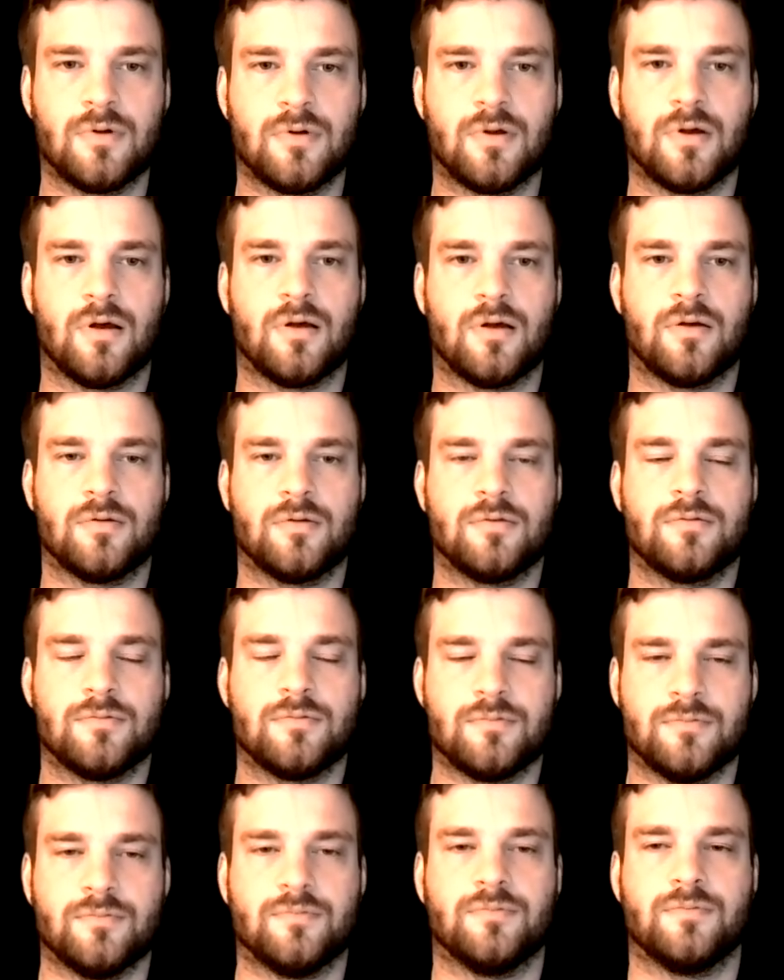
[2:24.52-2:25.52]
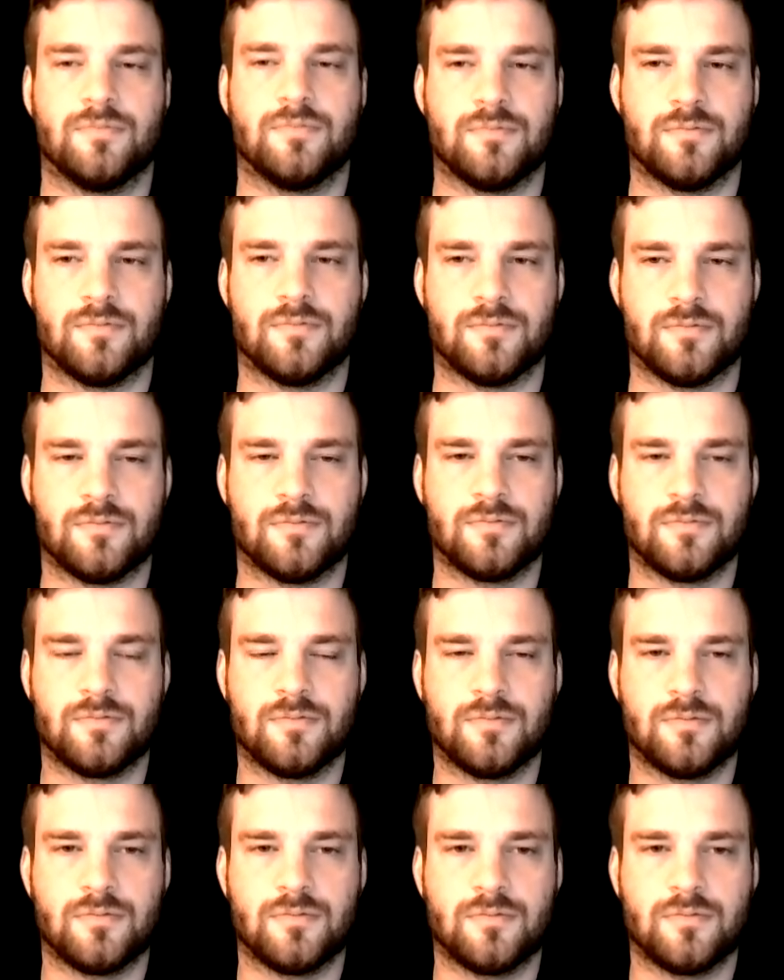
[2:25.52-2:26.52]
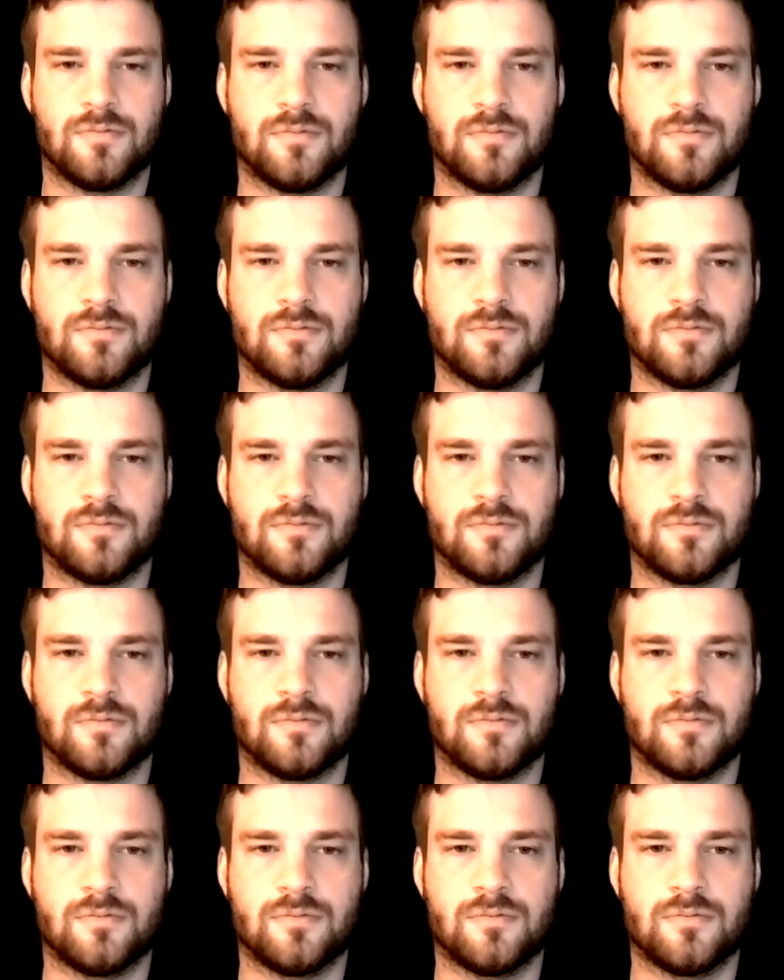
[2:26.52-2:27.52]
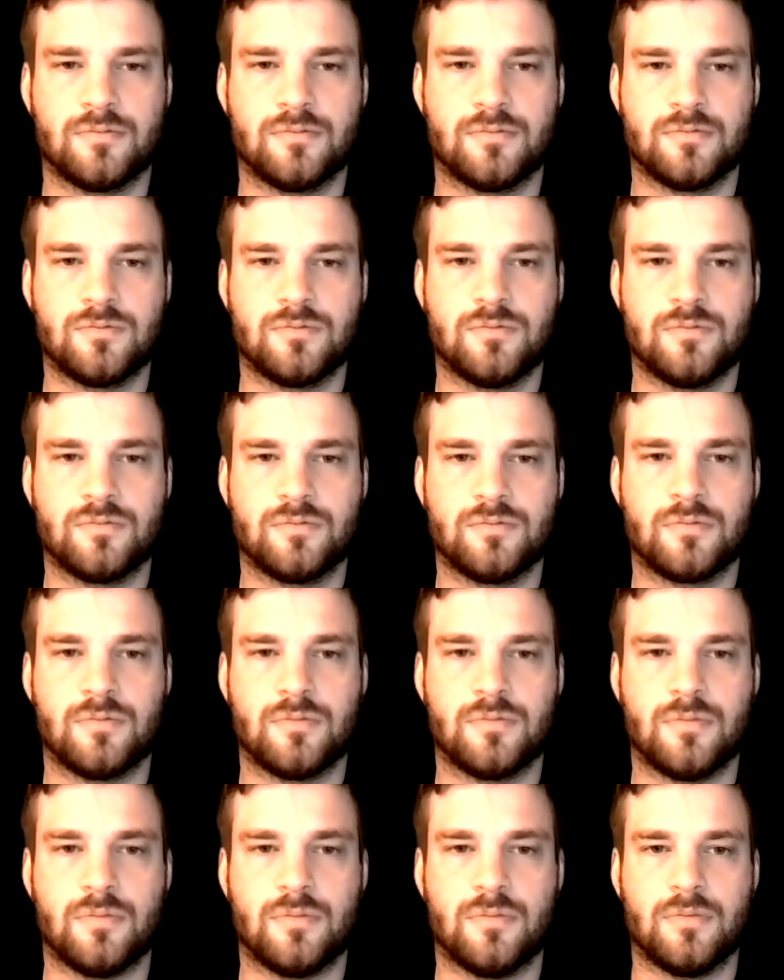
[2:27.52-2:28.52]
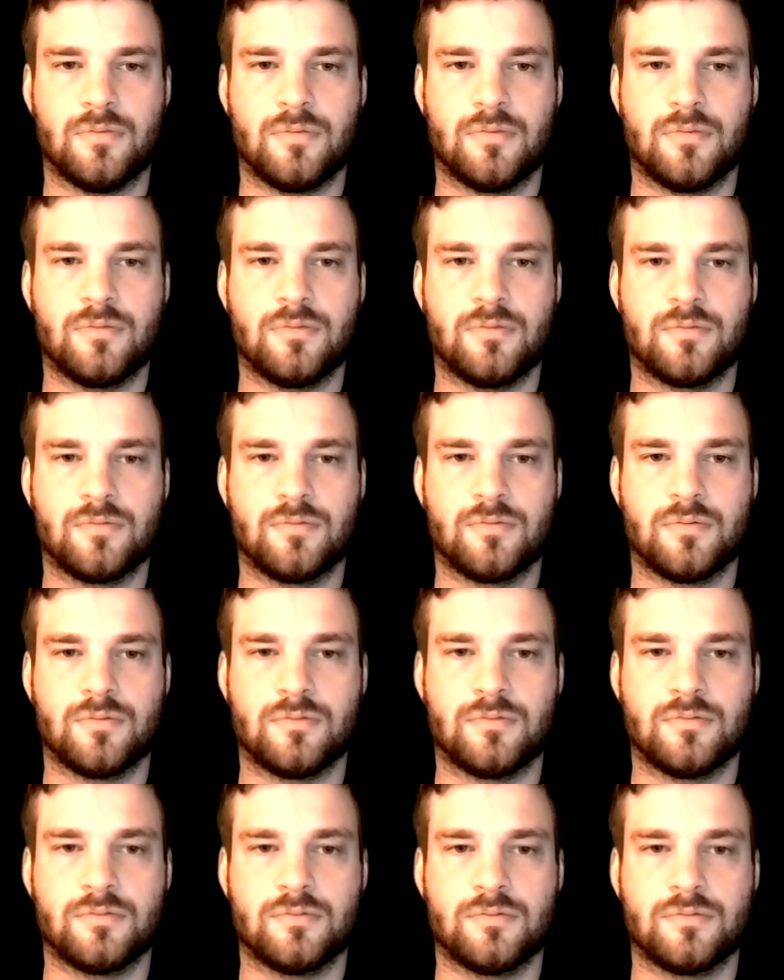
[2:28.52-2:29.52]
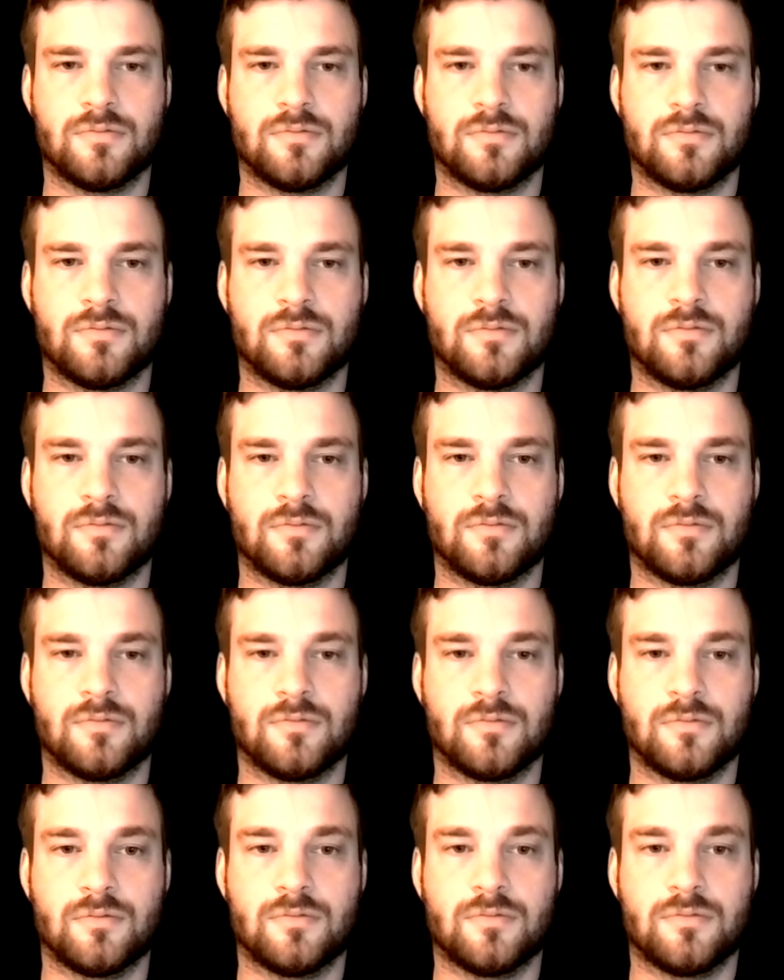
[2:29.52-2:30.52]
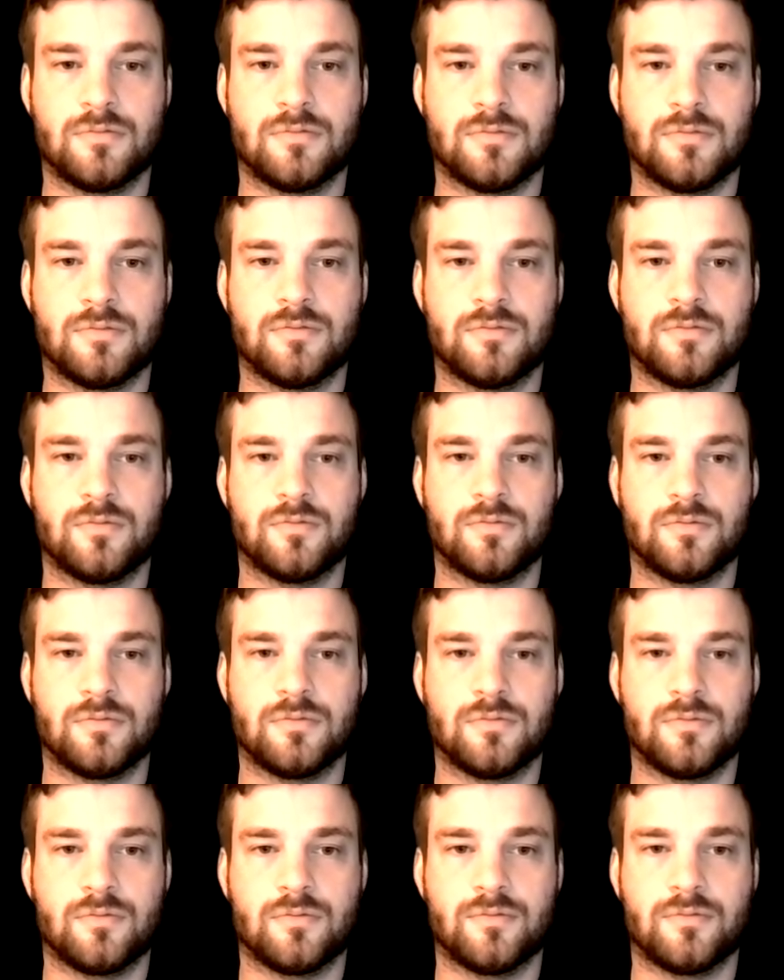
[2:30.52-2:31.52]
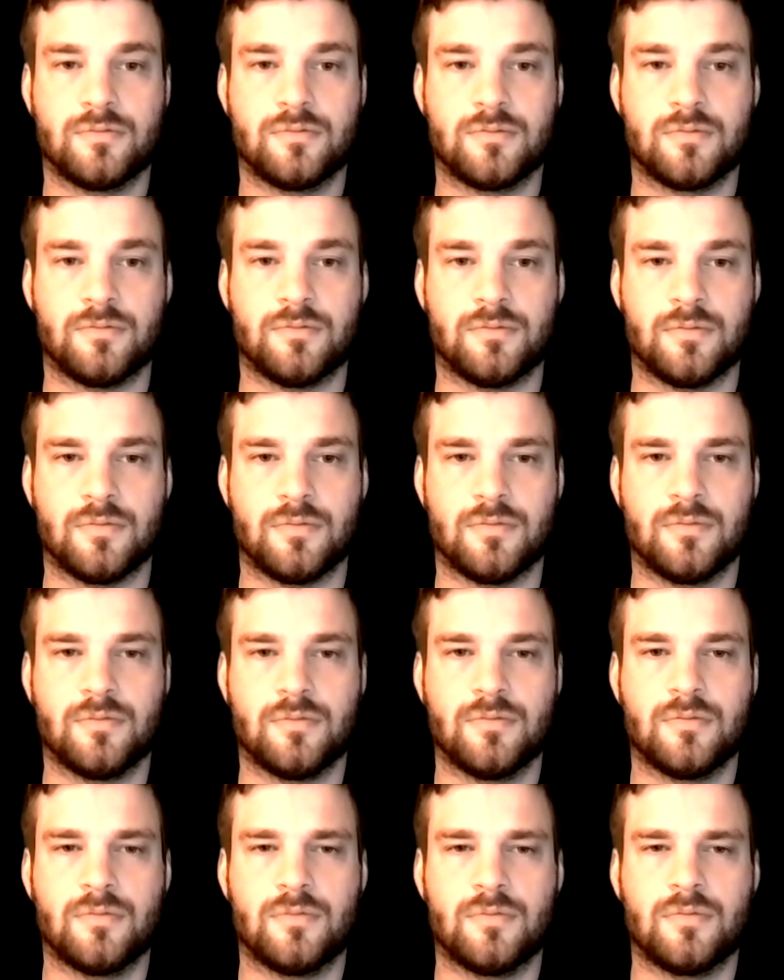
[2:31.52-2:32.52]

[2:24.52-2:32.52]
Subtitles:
No words are spoken by the person on screen.